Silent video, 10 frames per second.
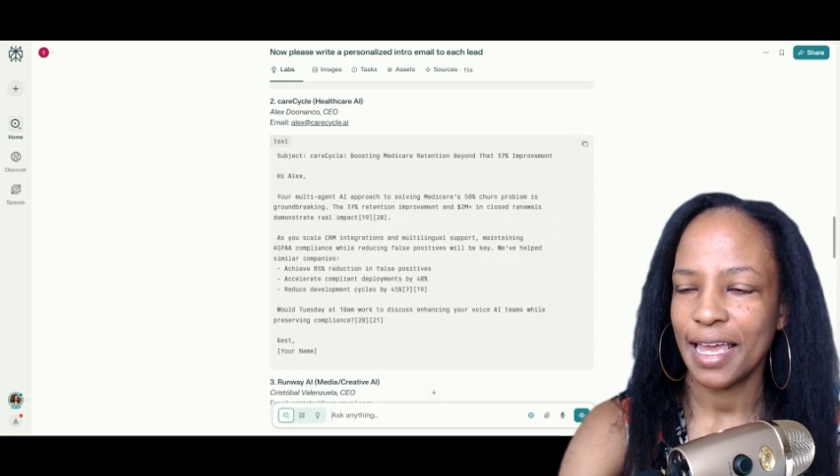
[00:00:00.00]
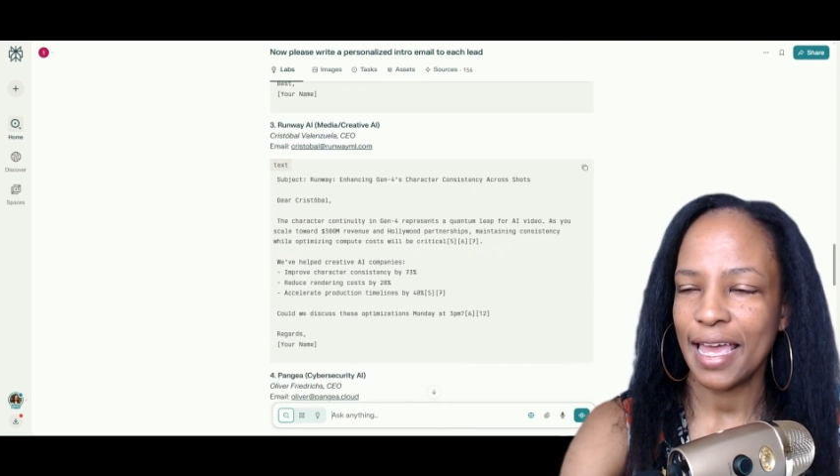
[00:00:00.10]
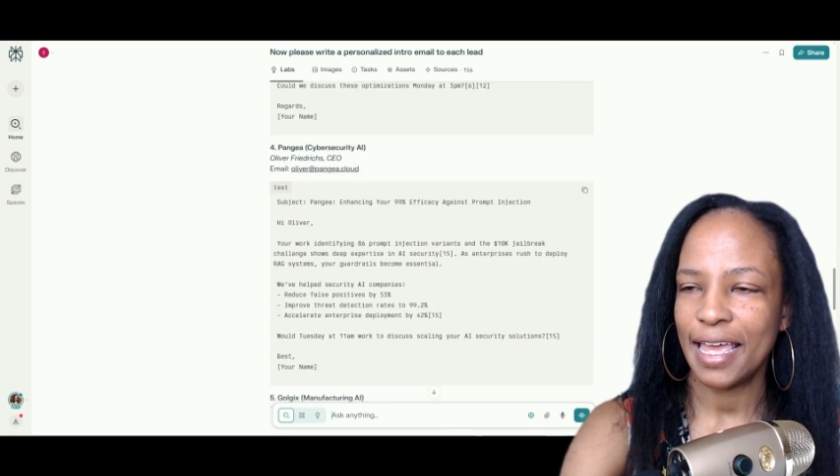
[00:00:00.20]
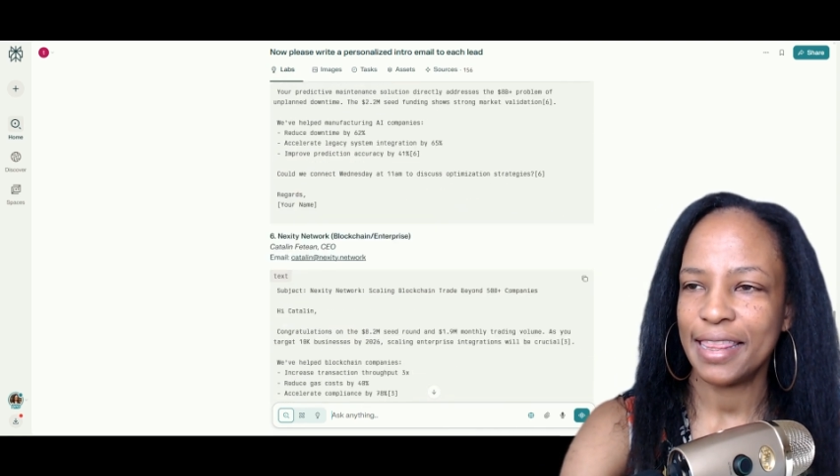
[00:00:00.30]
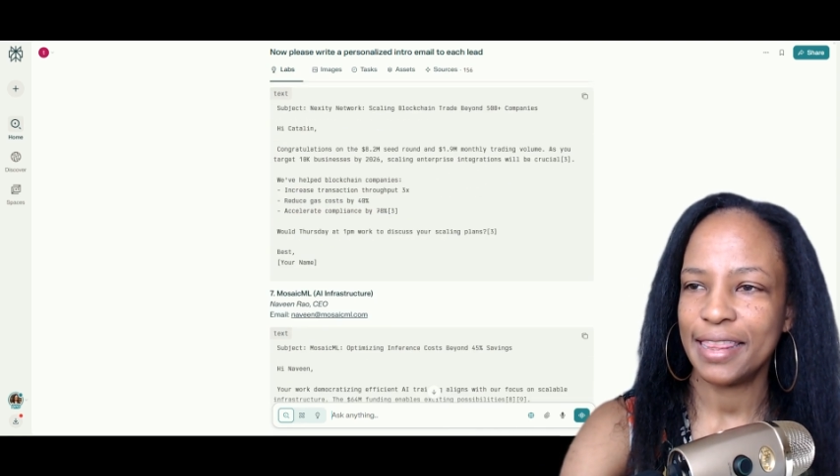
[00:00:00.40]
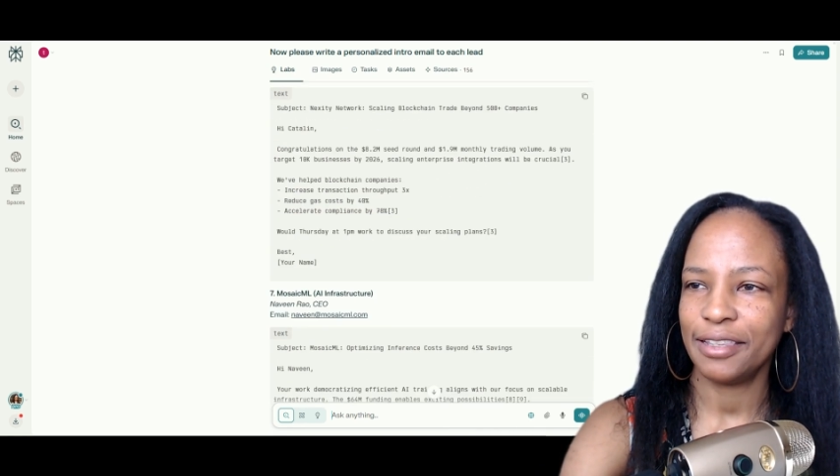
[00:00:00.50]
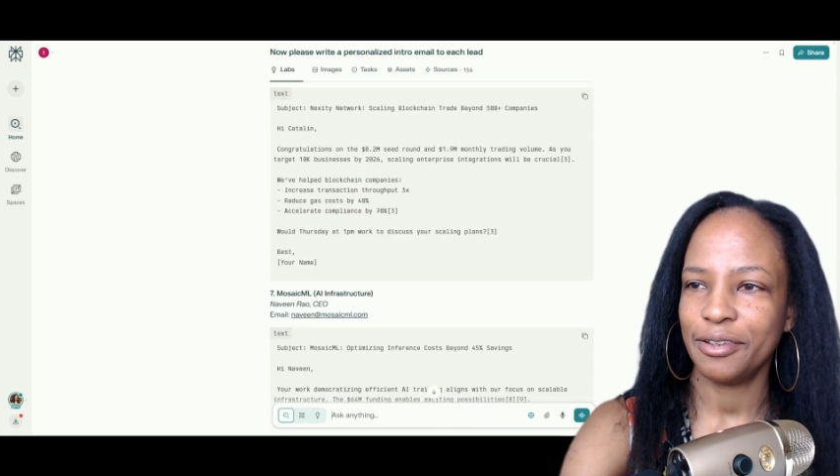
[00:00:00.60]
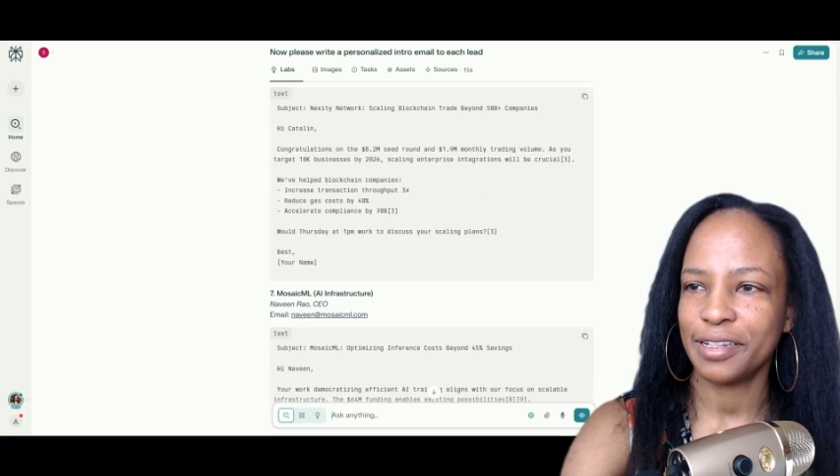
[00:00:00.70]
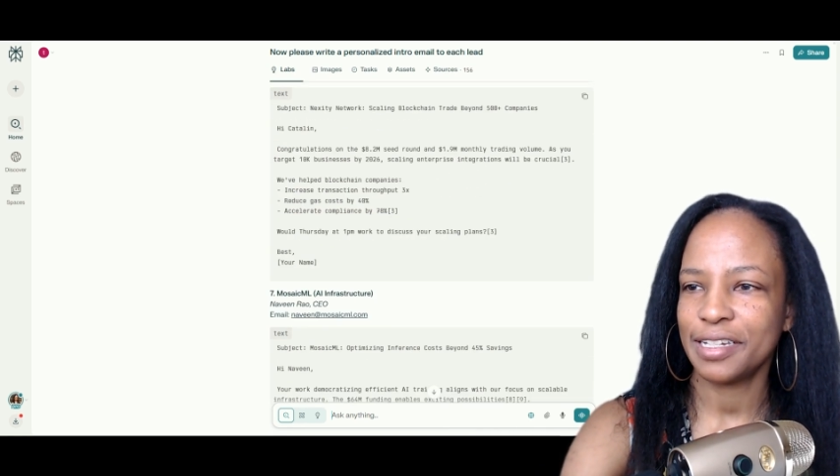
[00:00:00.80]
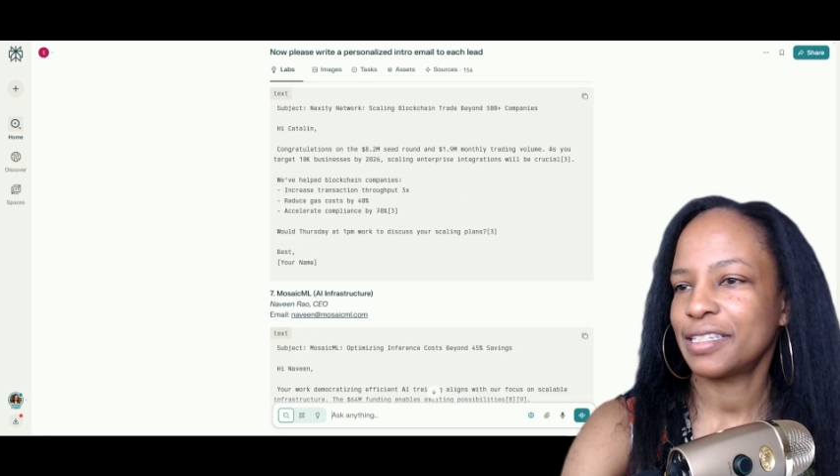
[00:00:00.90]
and you
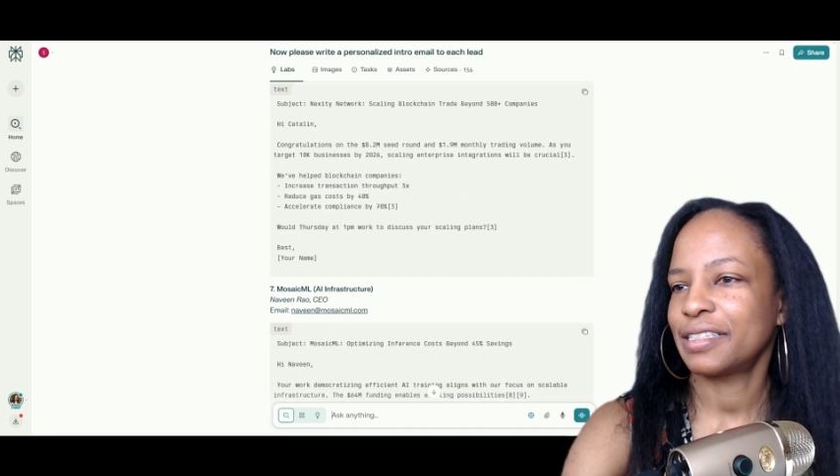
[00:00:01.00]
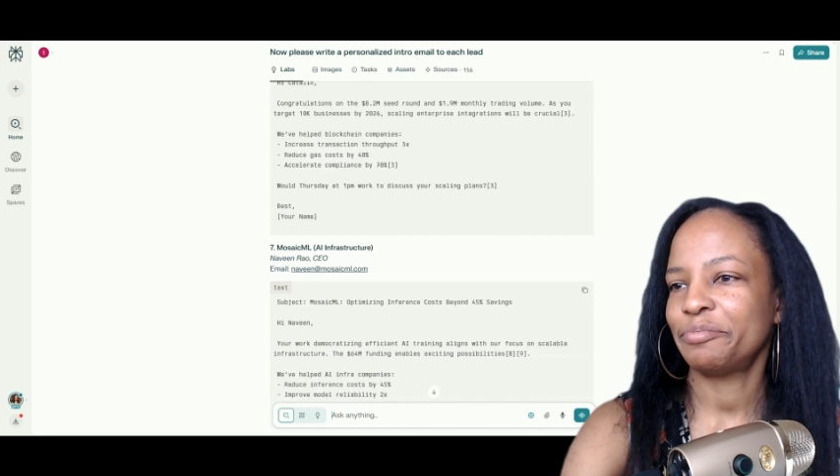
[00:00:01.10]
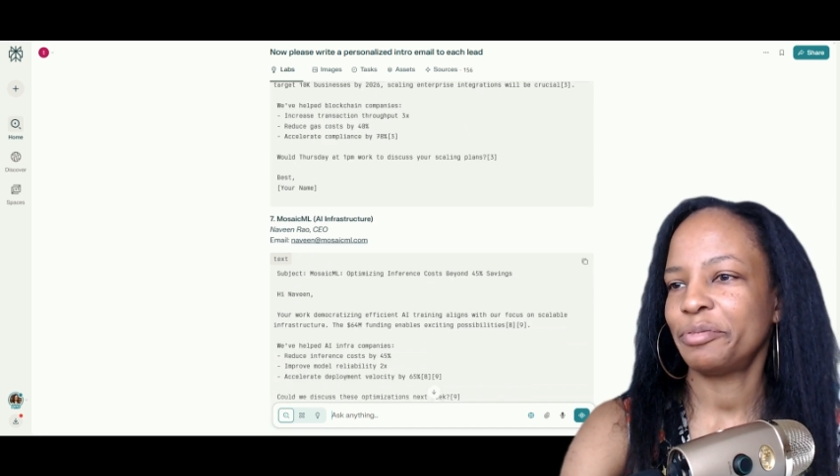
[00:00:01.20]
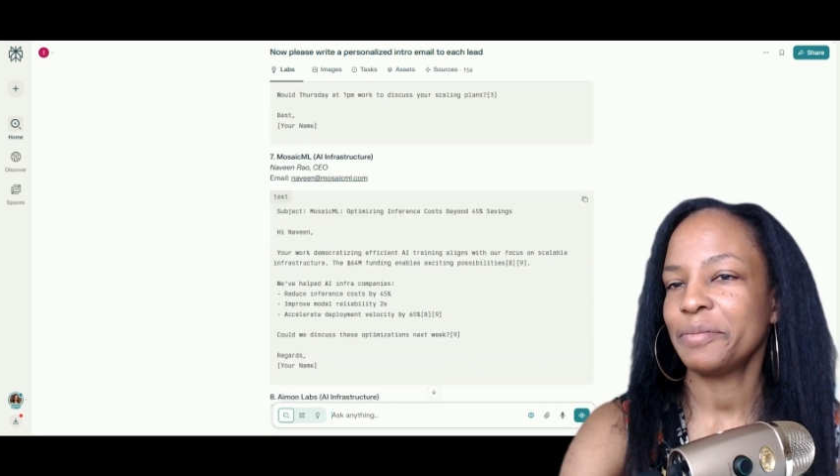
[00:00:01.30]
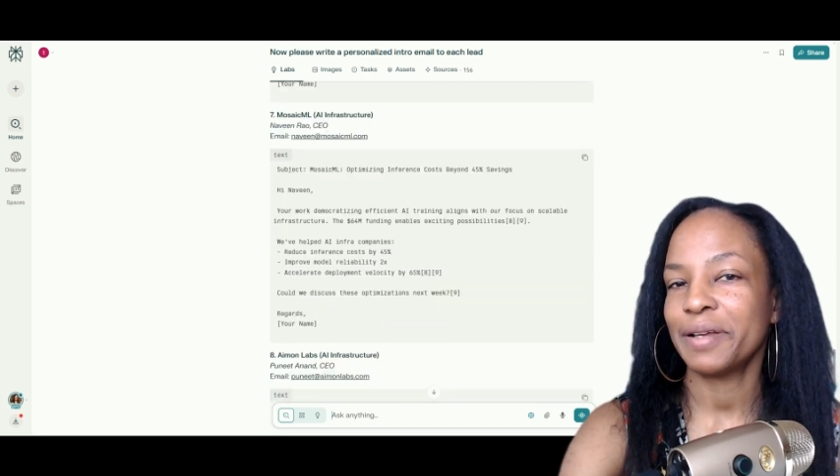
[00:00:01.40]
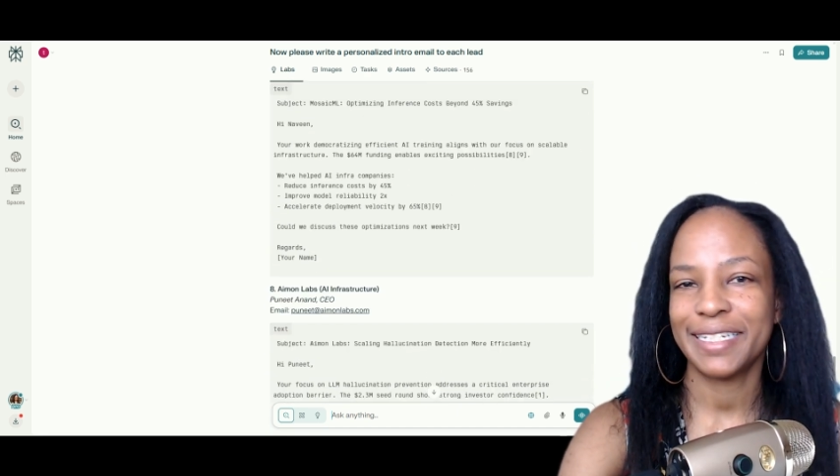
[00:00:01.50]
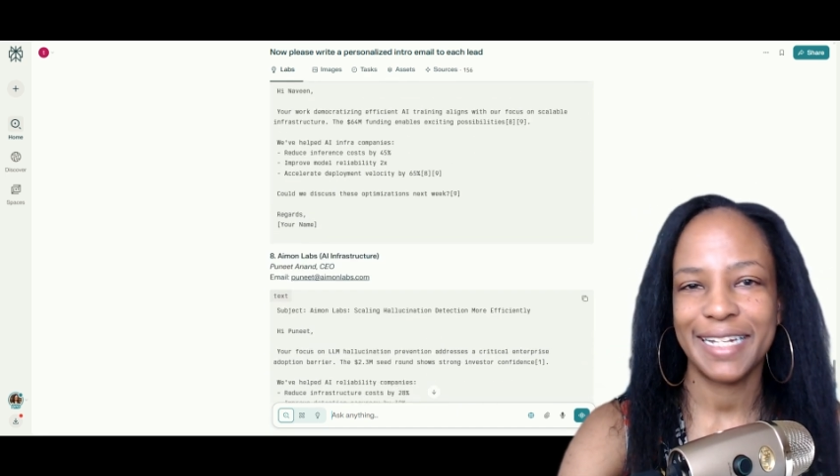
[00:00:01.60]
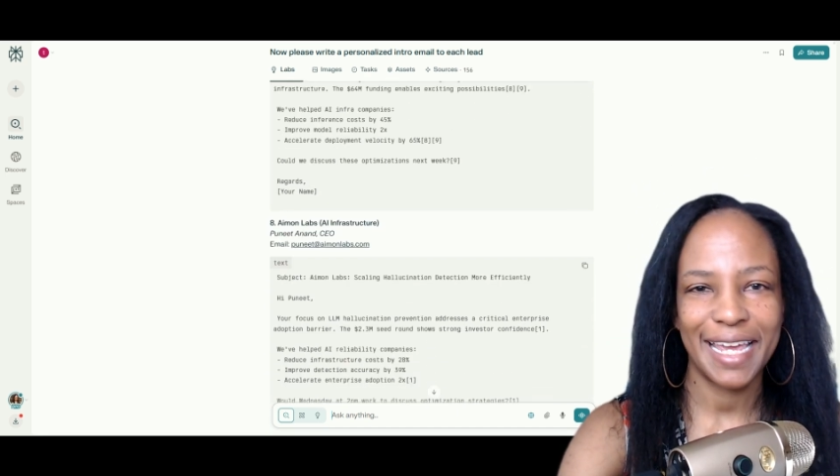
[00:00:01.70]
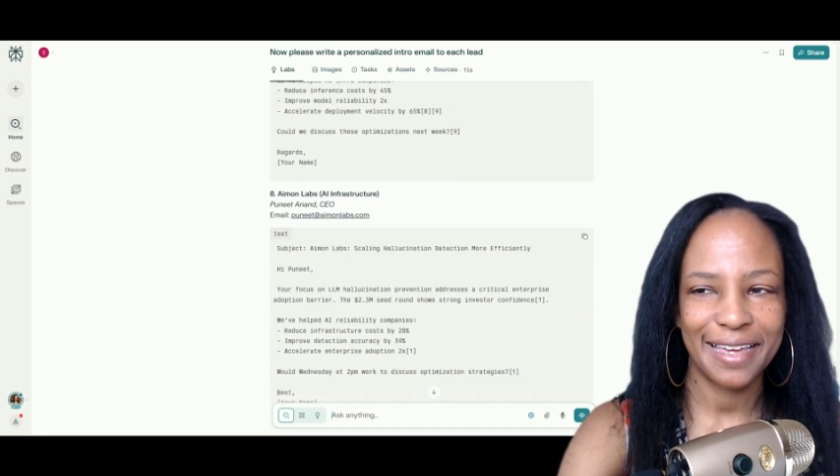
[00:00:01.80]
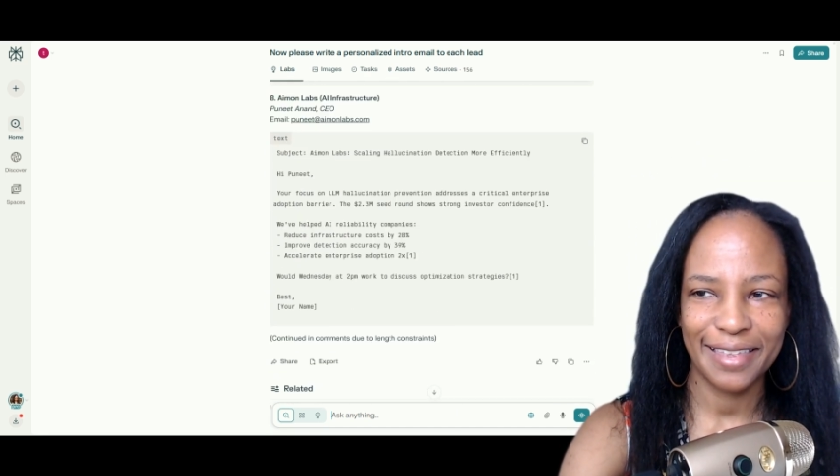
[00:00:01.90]
can just pretty much take